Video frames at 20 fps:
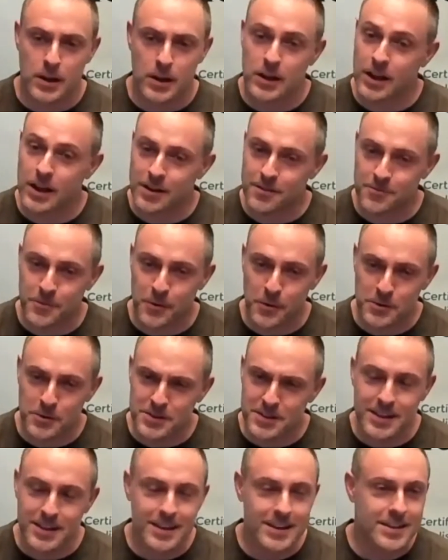
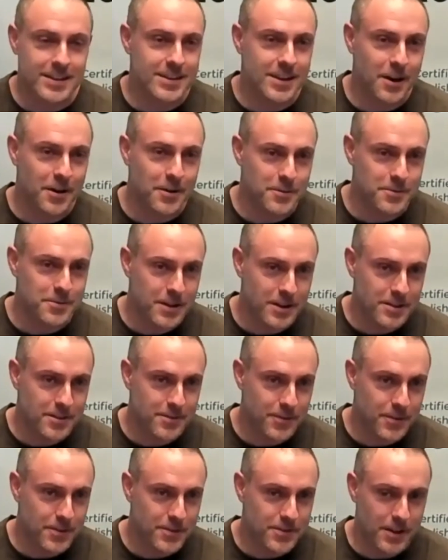unfortunately, no, not as
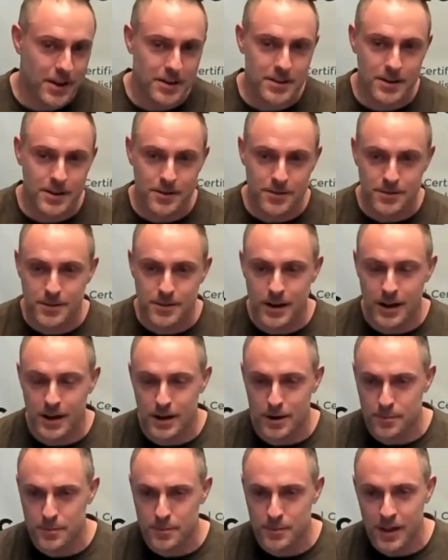far as I know.
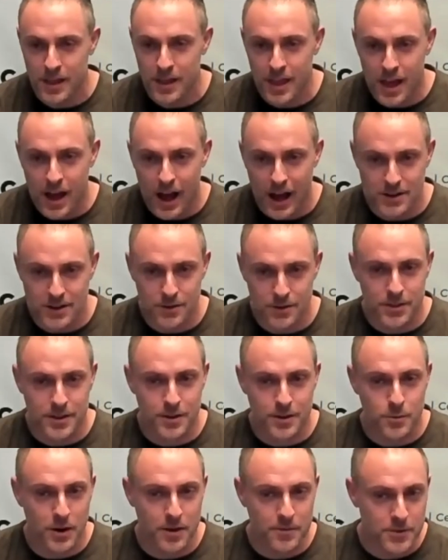I don't
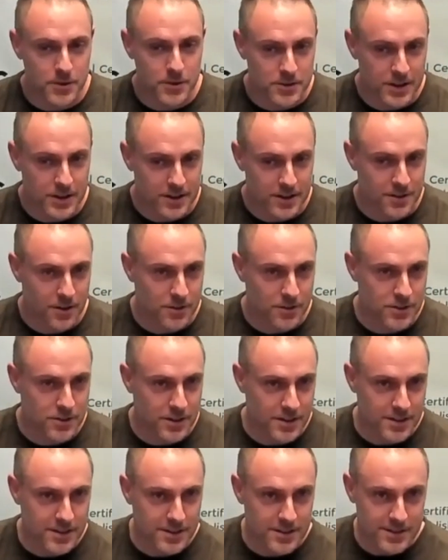think WebView
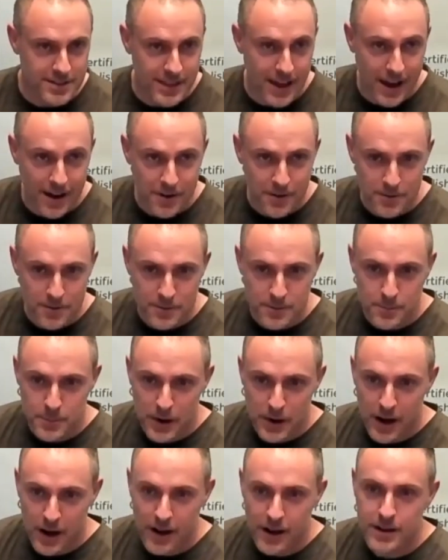technology is allowed
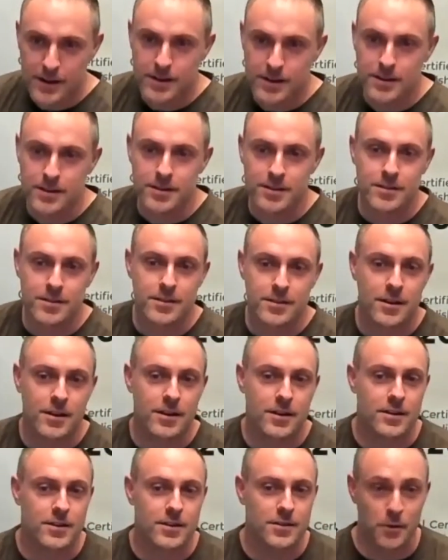by
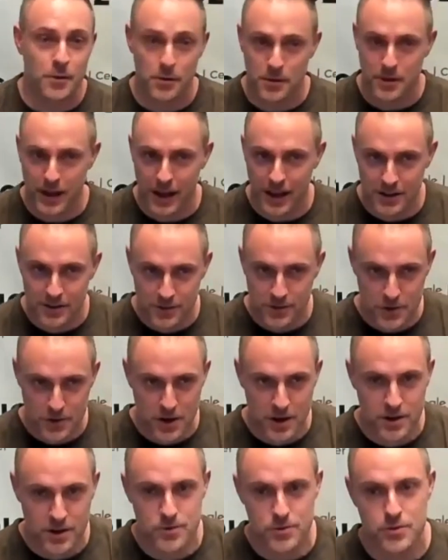Google Ad
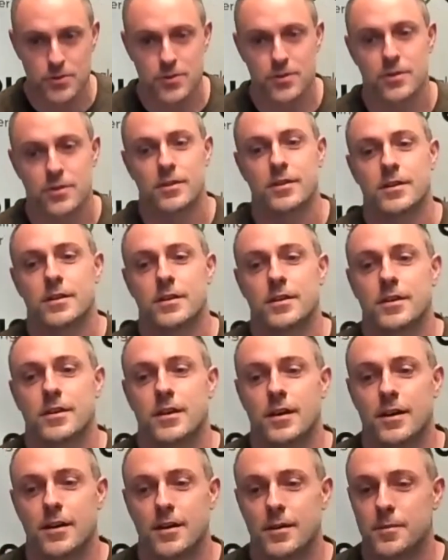Exchange.
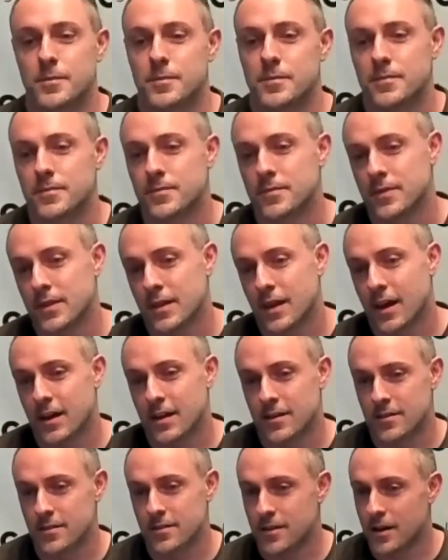And
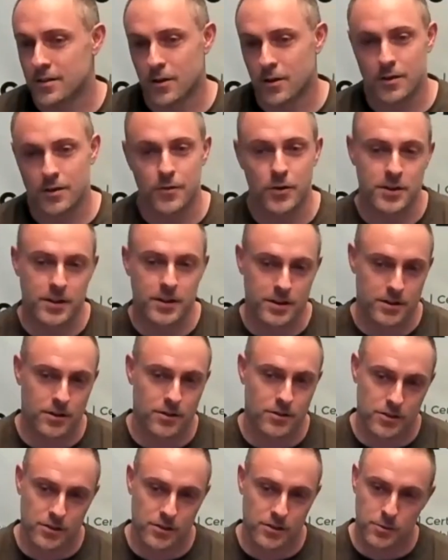a lot of our
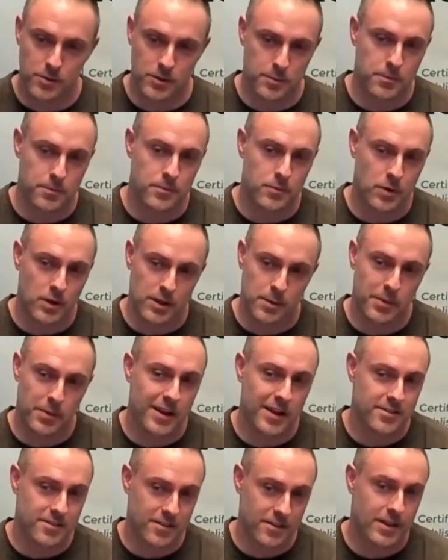technology is really
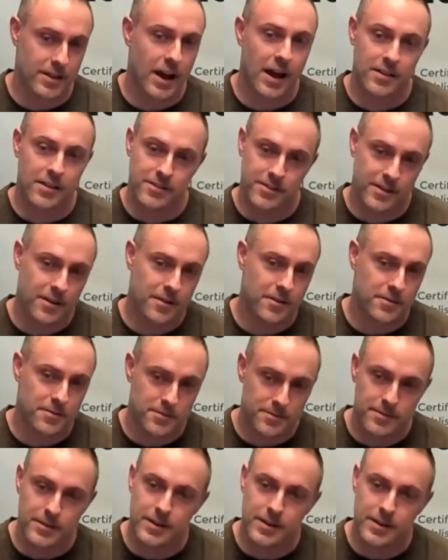based on that. So